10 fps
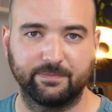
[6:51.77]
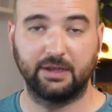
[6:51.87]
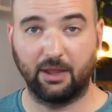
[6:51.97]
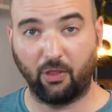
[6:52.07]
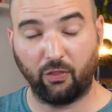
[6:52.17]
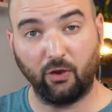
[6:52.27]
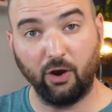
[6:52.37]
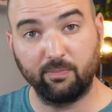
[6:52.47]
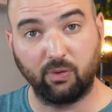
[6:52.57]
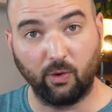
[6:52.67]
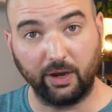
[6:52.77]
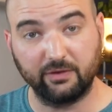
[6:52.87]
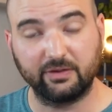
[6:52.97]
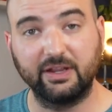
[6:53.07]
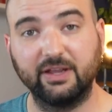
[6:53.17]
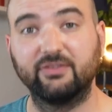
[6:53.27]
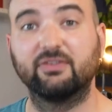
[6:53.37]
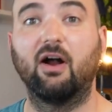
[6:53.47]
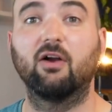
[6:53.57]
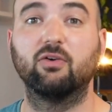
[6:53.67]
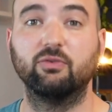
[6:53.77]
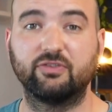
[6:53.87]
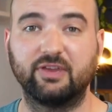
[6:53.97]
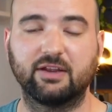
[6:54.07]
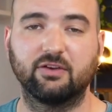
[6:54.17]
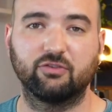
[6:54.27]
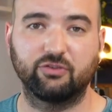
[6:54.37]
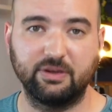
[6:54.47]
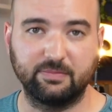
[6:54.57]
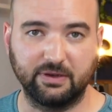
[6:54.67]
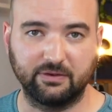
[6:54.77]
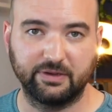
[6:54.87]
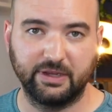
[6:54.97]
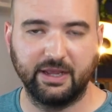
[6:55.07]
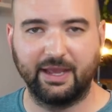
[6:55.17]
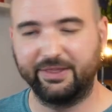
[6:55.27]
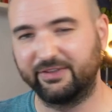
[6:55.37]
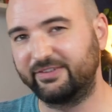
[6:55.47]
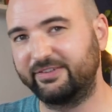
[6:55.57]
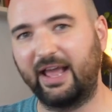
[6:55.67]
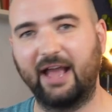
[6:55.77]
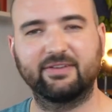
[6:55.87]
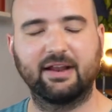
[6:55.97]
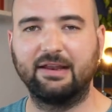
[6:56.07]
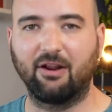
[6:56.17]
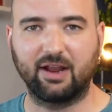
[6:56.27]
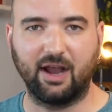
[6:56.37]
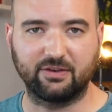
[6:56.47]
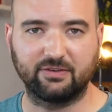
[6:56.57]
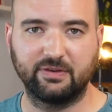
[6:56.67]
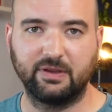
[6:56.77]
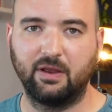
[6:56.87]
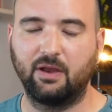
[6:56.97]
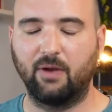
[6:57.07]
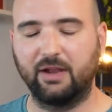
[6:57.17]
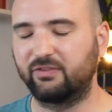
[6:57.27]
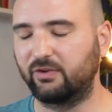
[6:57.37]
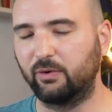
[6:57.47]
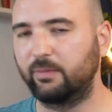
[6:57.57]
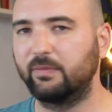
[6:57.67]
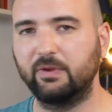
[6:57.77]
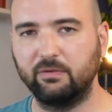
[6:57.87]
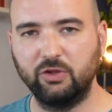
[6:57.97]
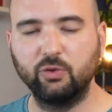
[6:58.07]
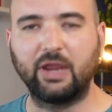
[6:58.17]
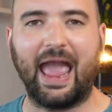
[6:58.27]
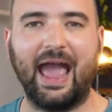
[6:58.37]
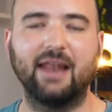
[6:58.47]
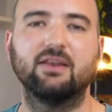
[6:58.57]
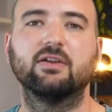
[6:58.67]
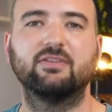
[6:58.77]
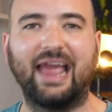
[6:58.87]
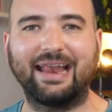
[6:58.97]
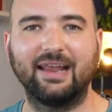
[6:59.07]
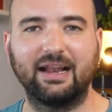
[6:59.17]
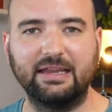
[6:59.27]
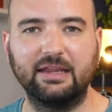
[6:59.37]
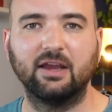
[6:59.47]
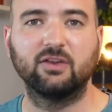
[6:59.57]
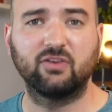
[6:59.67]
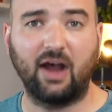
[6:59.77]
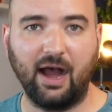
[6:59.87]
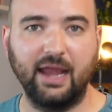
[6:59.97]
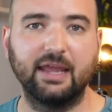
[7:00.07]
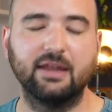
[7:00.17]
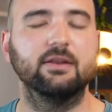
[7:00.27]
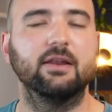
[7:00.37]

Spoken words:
Now the third point is acoustic treatment. And this isn't as clear cut, right? So you can technically tie in